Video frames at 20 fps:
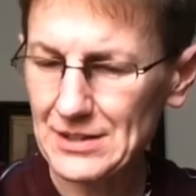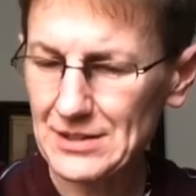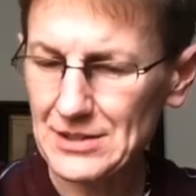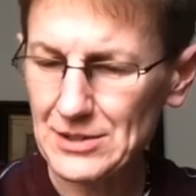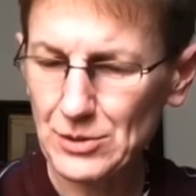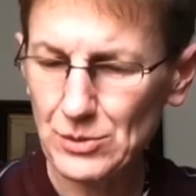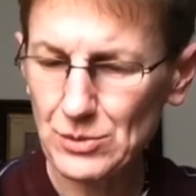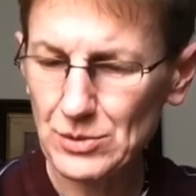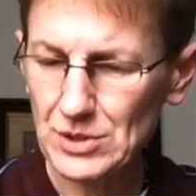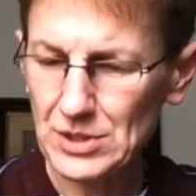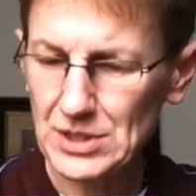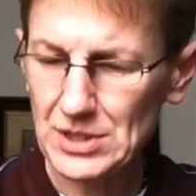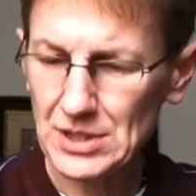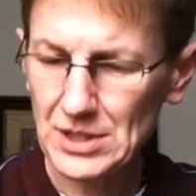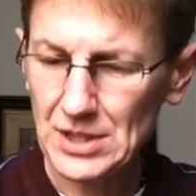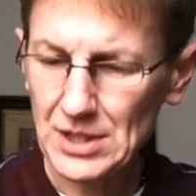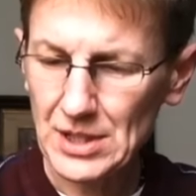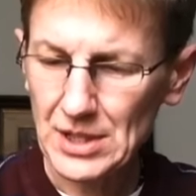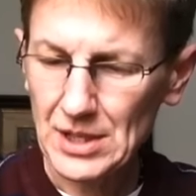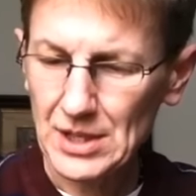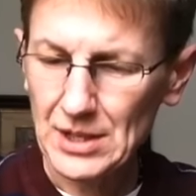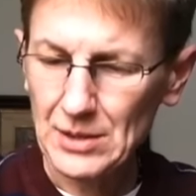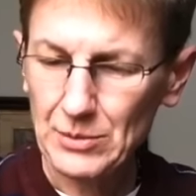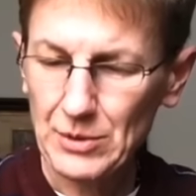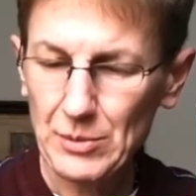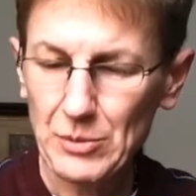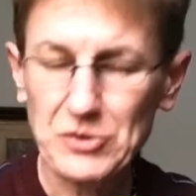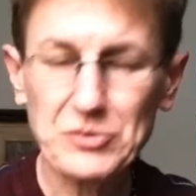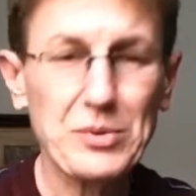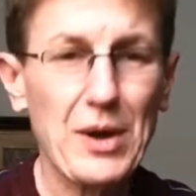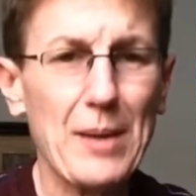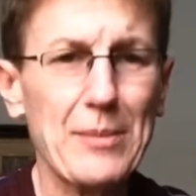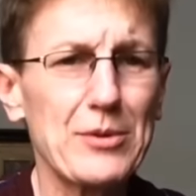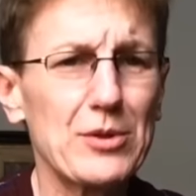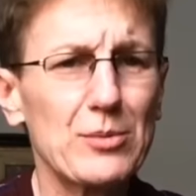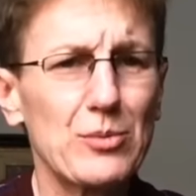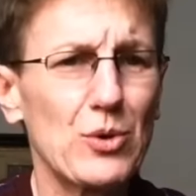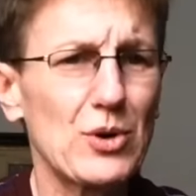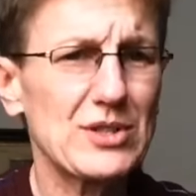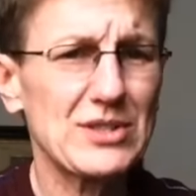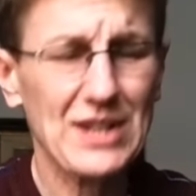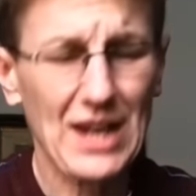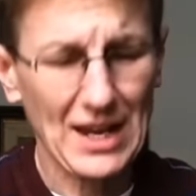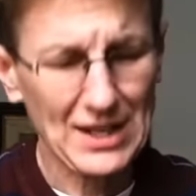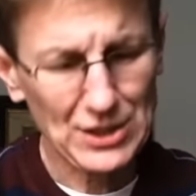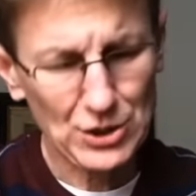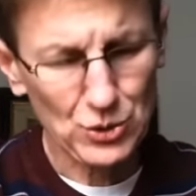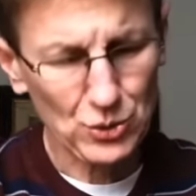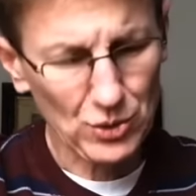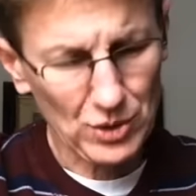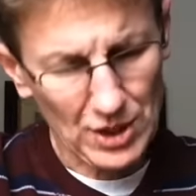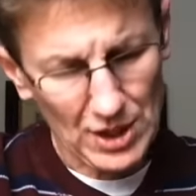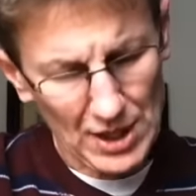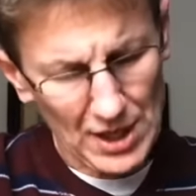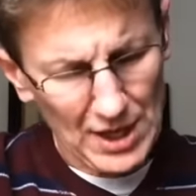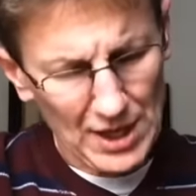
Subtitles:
student, one of the most popular boys in high school.